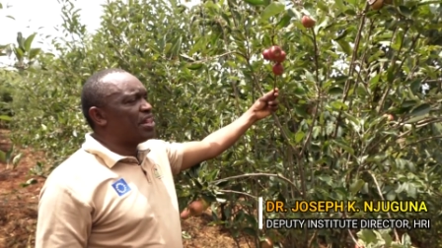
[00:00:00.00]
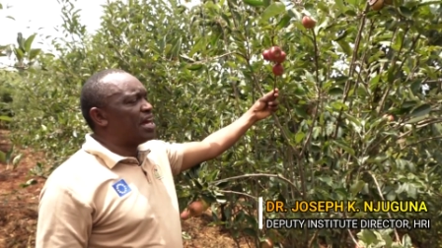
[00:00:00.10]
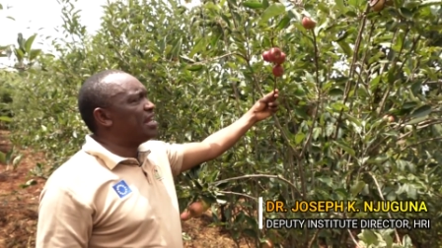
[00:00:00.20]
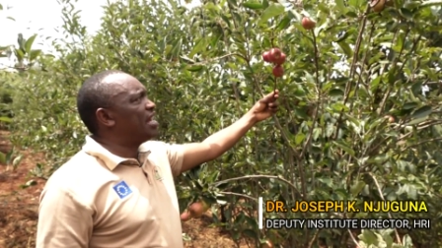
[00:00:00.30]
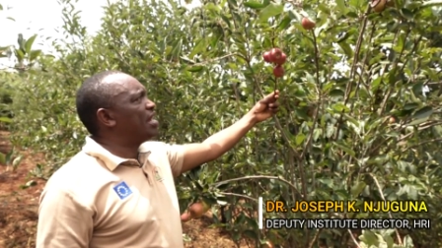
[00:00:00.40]

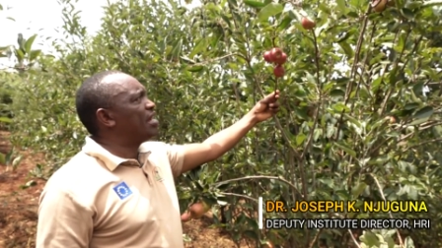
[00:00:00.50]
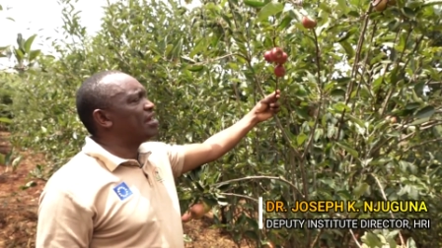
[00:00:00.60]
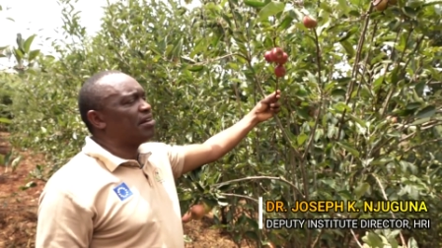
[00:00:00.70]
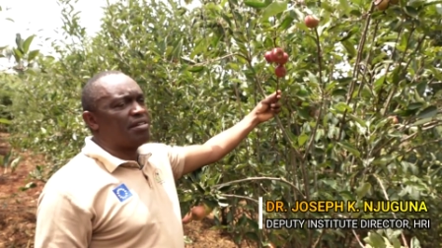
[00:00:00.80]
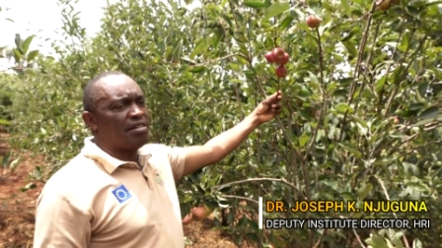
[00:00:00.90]
than the
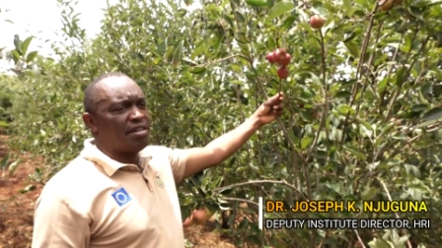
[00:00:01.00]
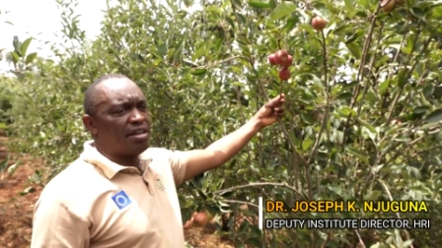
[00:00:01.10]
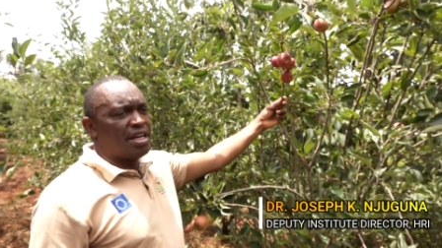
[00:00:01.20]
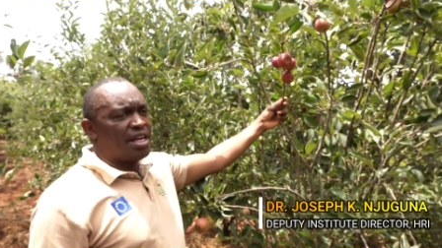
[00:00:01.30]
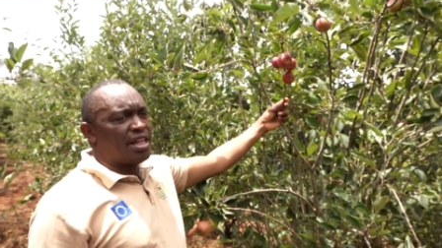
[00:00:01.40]

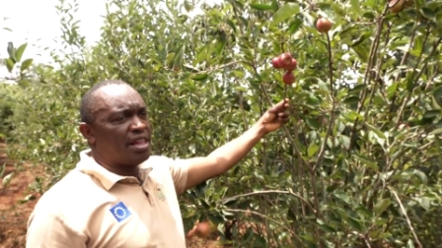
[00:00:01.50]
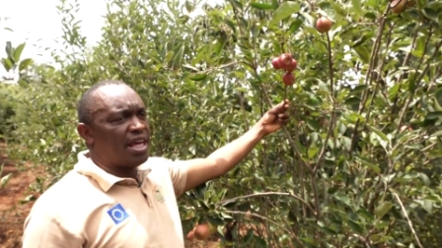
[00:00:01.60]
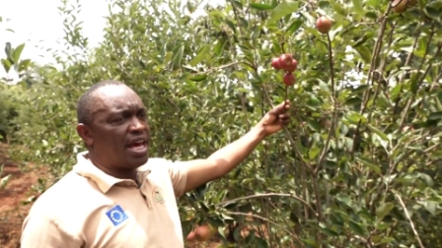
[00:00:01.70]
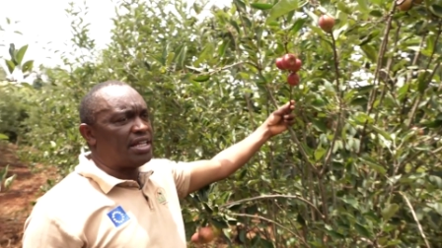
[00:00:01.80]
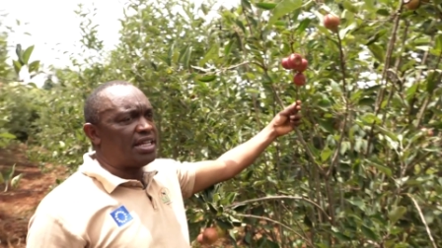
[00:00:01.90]

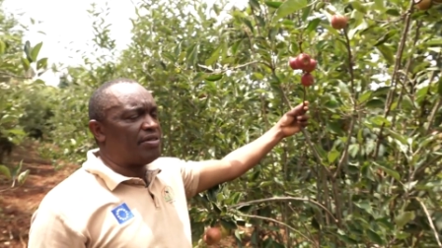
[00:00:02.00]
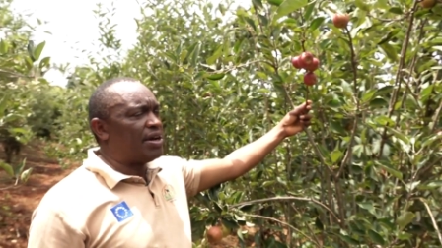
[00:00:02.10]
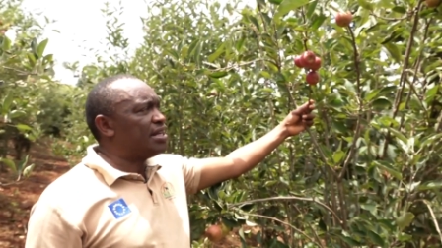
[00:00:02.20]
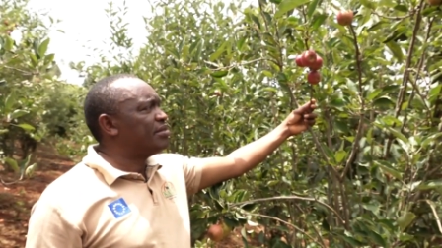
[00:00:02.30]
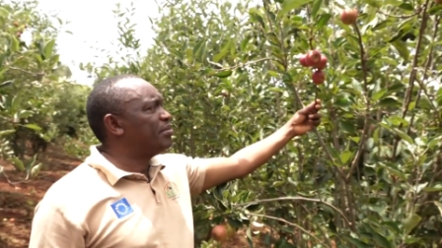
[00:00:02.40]
earlier
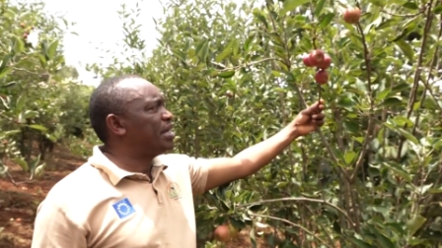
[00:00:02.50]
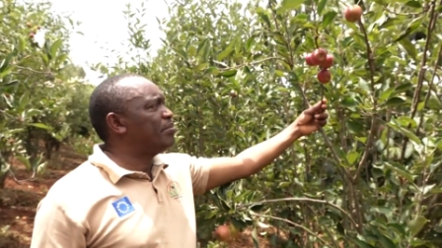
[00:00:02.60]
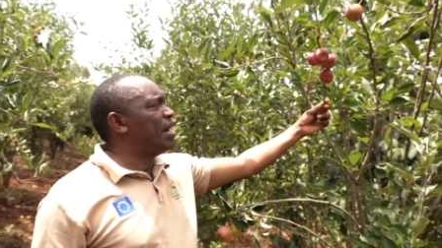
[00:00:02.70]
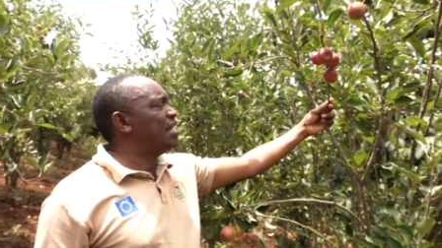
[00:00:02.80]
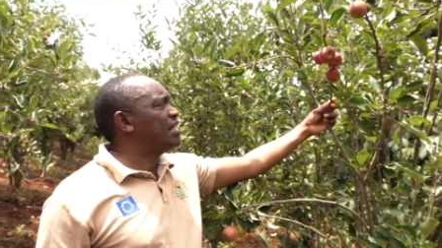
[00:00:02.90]
one,
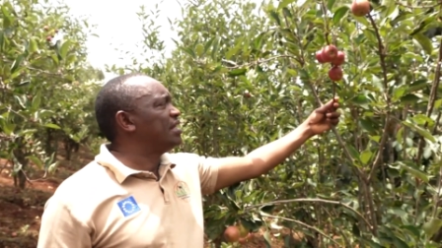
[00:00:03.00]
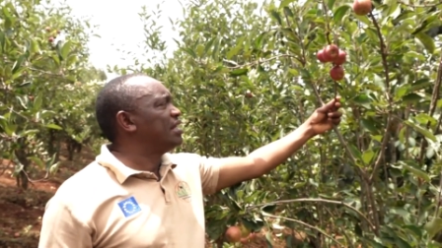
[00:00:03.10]
Braeburn.